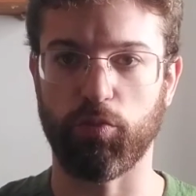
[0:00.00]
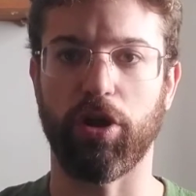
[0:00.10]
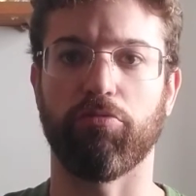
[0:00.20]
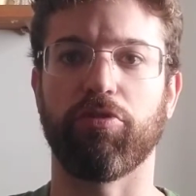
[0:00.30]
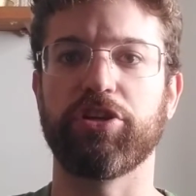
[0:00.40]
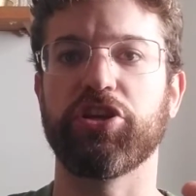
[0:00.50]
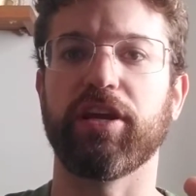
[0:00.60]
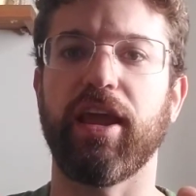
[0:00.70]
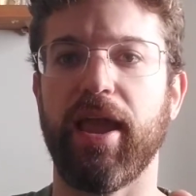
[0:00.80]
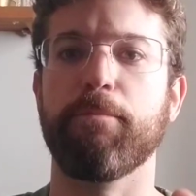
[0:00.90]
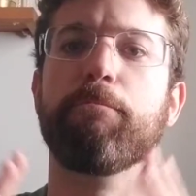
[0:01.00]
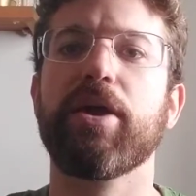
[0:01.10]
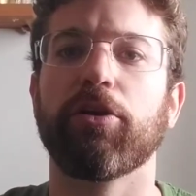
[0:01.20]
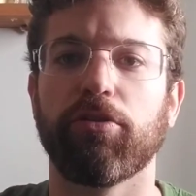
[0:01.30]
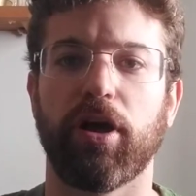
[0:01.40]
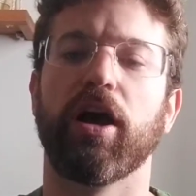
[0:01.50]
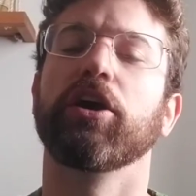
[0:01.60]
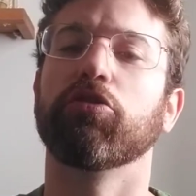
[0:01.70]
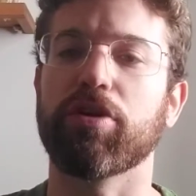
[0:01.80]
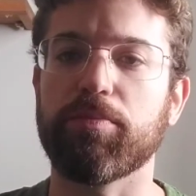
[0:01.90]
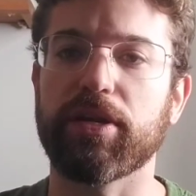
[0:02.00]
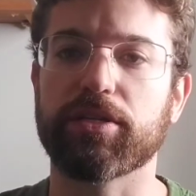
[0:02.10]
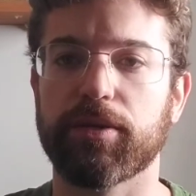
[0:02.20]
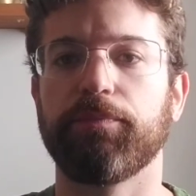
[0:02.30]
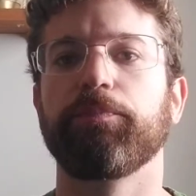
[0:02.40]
We are reaching a middle agreement.